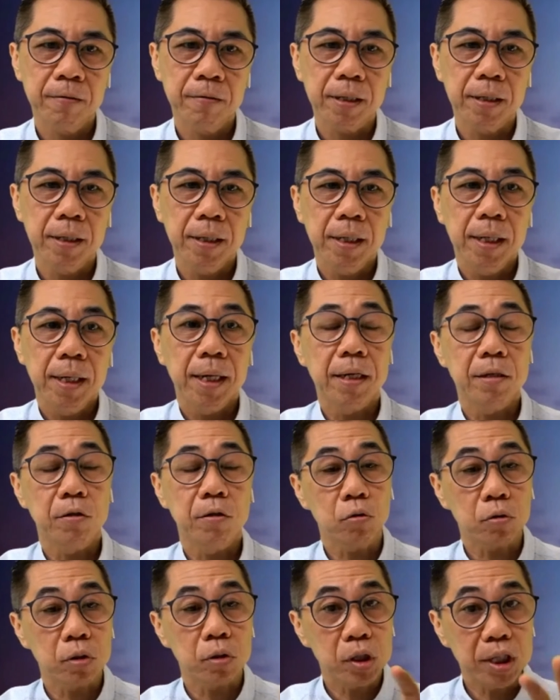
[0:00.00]
Right? And
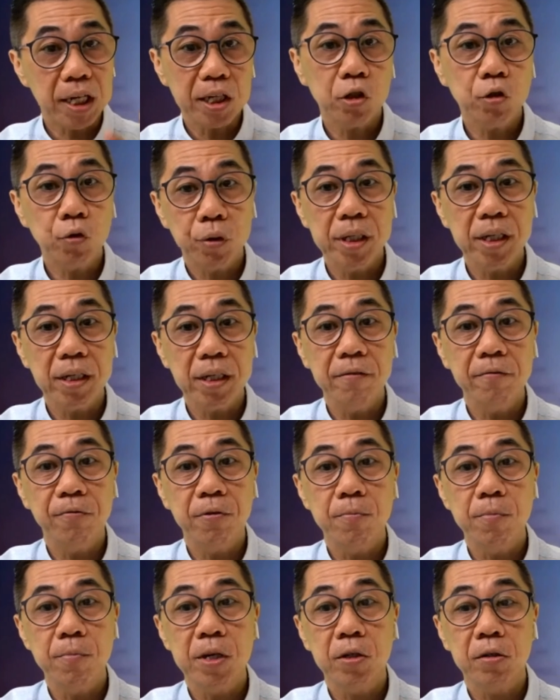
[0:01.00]
so stage 3
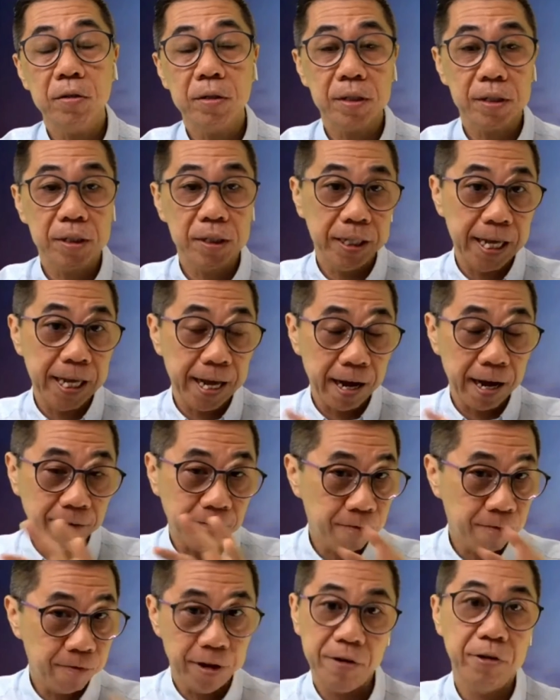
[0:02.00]
information, they are
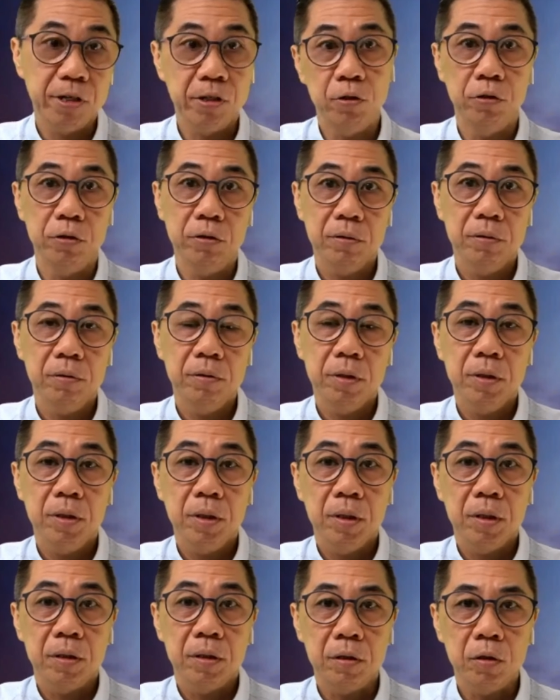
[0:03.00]
very good.
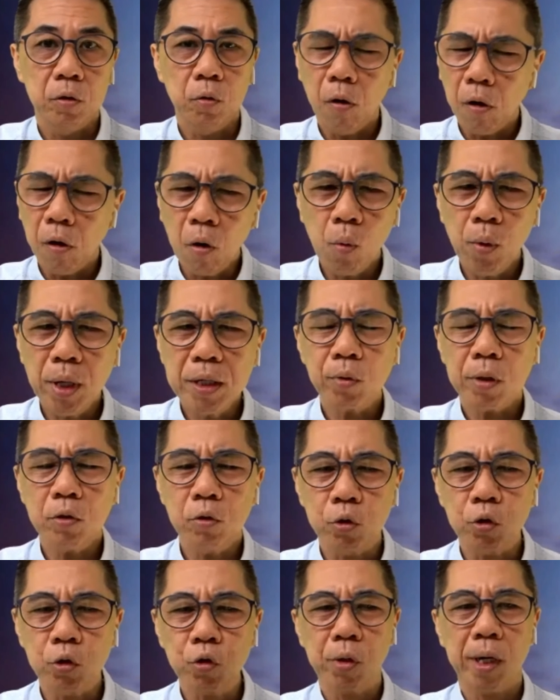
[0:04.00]
You always
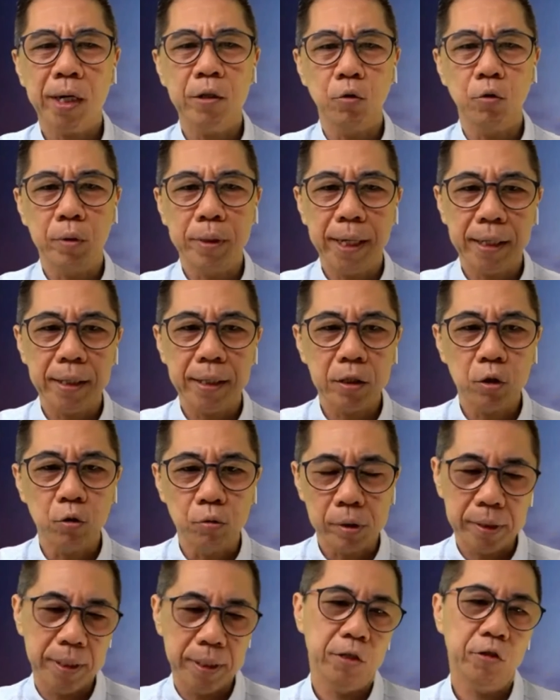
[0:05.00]
want to try to get
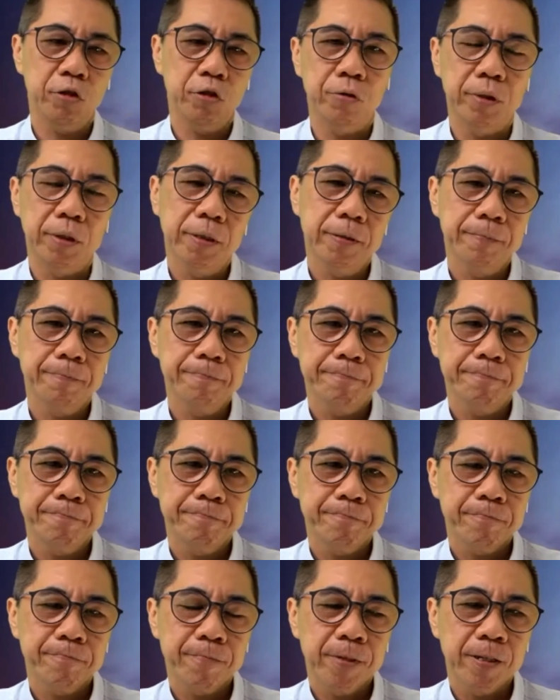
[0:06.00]
to stage 3.
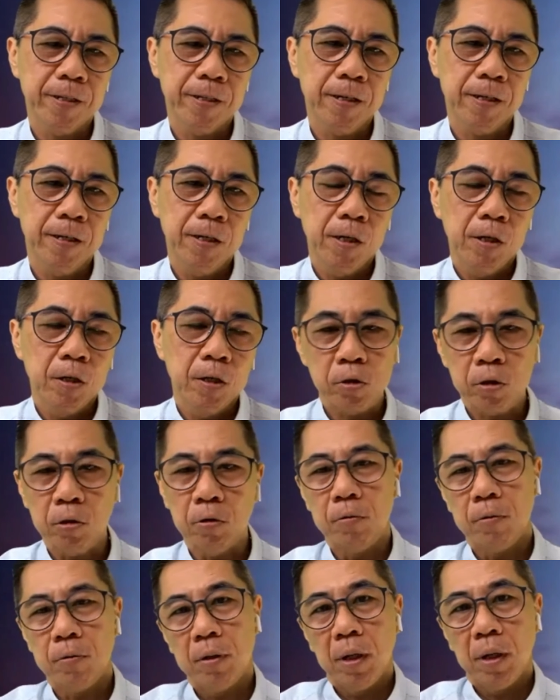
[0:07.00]
Yeah.
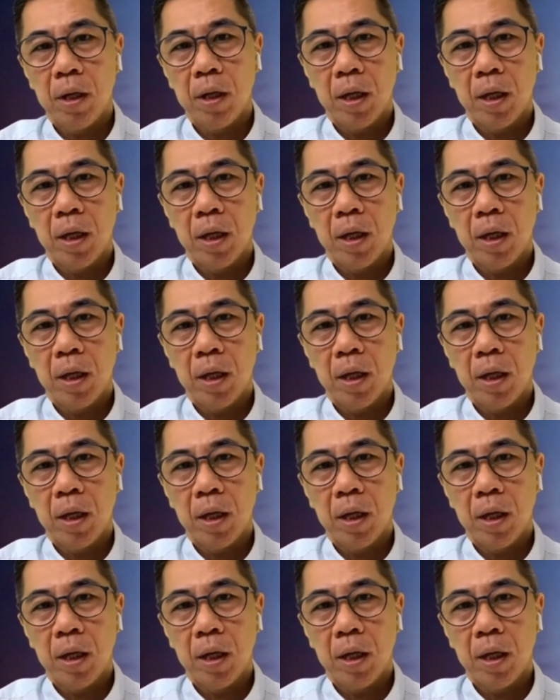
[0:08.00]
So